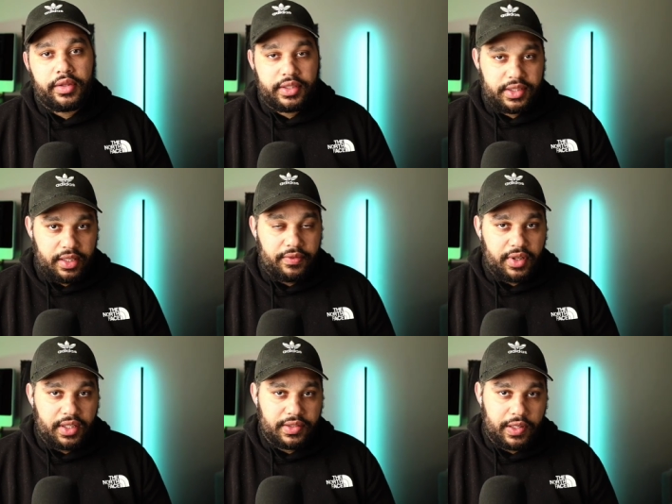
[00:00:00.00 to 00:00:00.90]

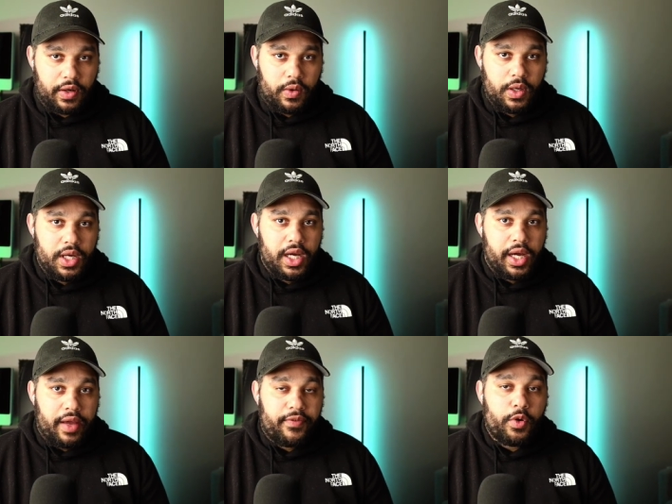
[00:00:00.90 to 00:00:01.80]
TV. So
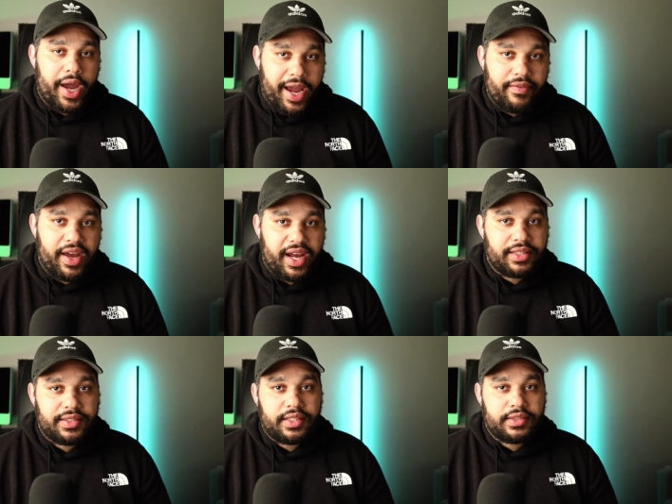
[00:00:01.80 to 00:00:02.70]
if you have
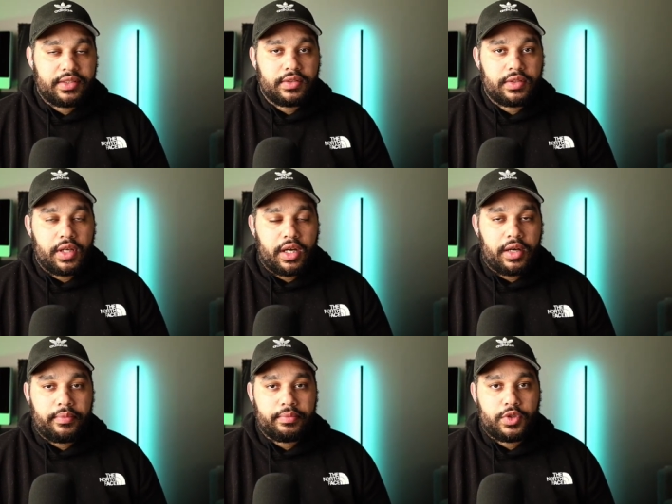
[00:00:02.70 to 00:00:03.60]
access um,